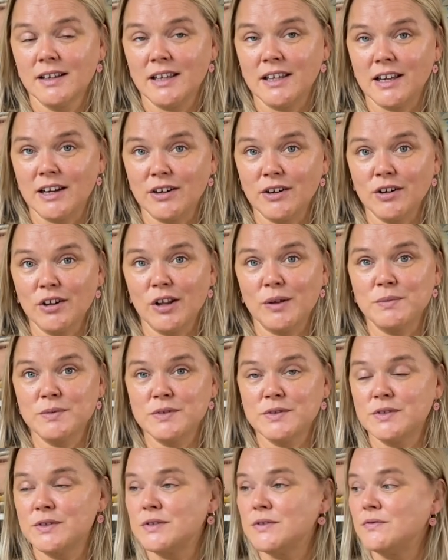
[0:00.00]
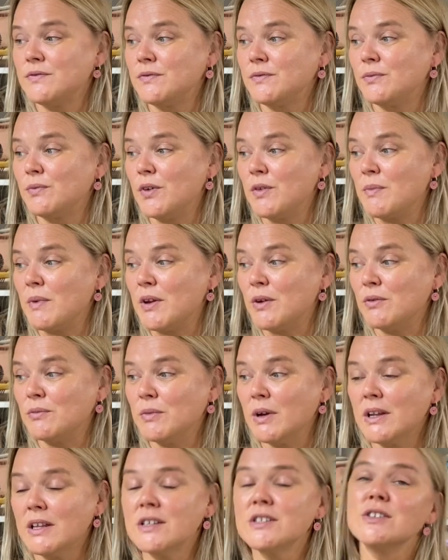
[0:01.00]
yarn clubs with my own
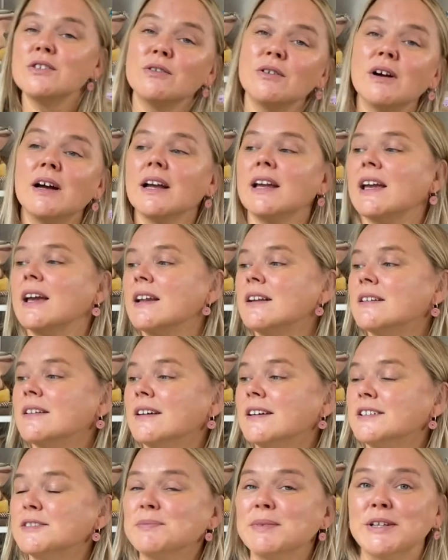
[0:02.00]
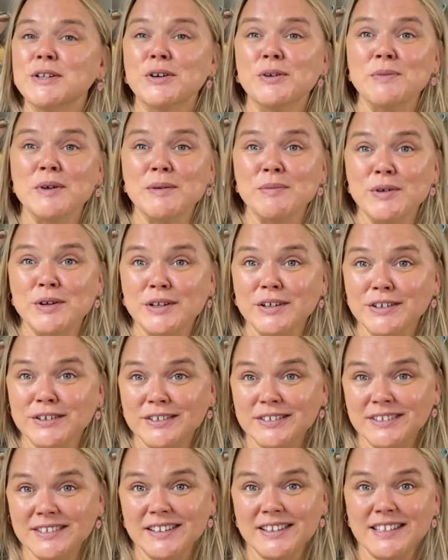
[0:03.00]
money, so I can't spend all my money
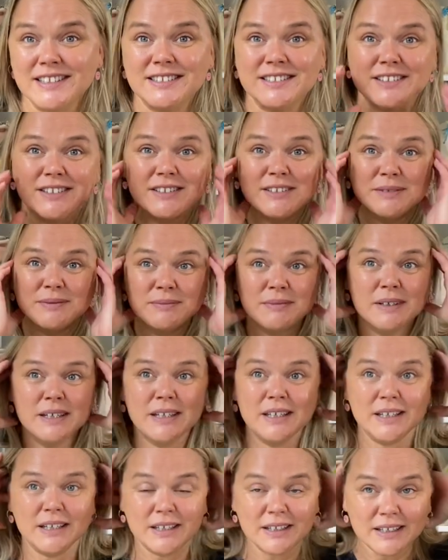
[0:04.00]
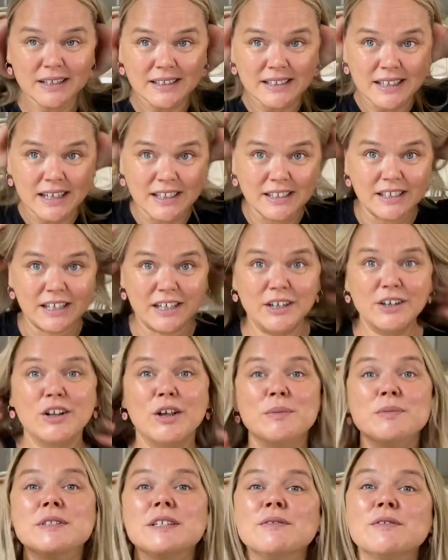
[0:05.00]
on these yarn
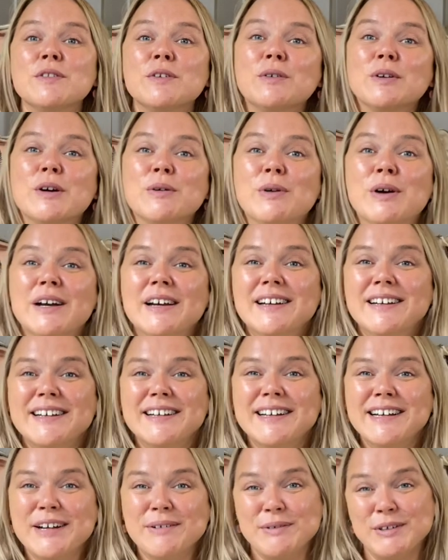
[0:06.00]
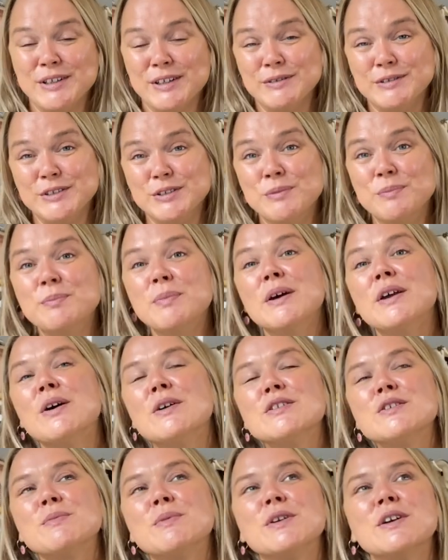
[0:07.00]
clubs, even though I would love to. But
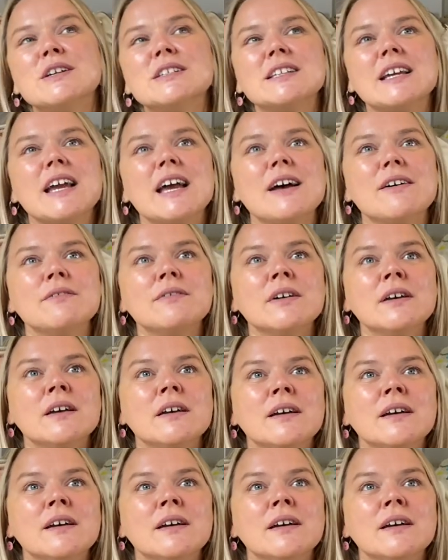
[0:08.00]
also because I have